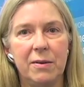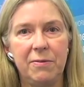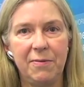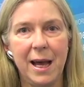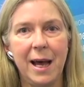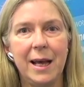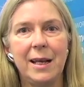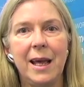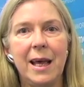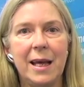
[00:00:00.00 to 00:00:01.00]
fat,
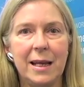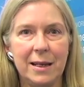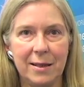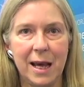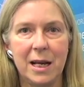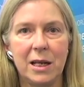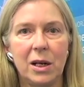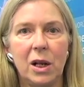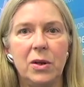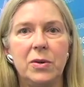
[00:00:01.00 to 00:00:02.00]
and that
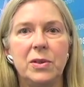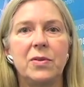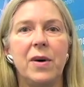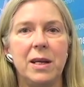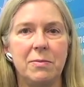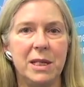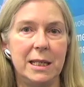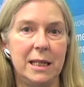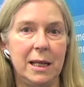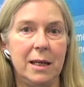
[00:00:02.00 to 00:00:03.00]
includes
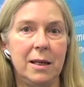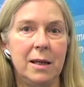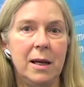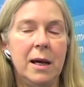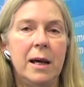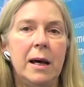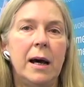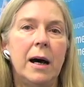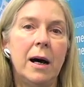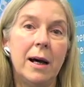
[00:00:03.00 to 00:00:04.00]
vitamin D.
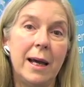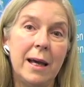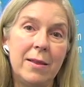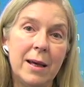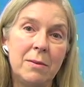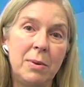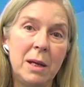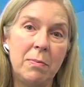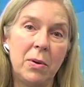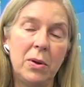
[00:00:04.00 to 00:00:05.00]
And then
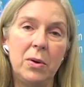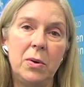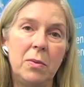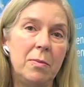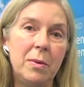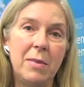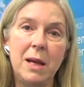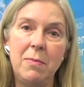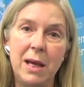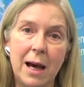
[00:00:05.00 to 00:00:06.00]
people who
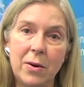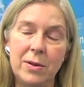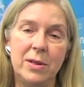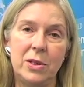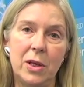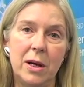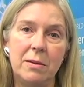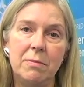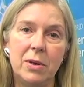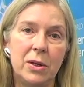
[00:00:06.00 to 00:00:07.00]
may be out in the
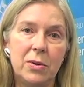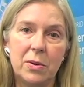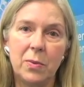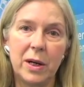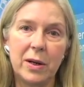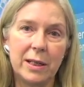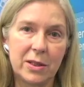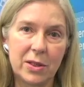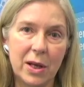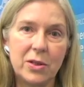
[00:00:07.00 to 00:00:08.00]
sun but who are wearing
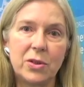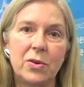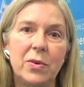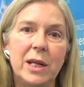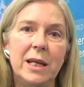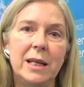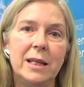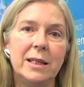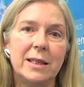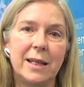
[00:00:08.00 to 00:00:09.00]

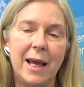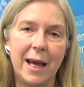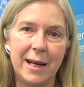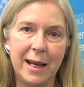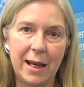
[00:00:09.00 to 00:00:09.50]
sunscreens and